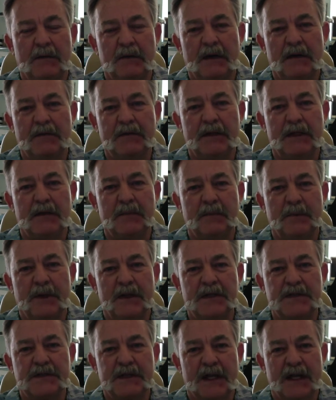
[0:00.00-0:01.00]
everything in
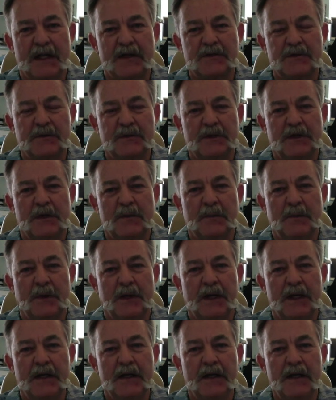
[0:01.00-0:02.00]
place to answer the
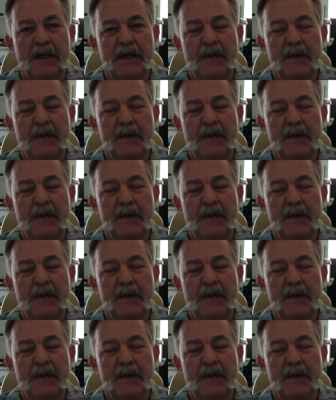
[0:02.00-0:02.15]
complaint.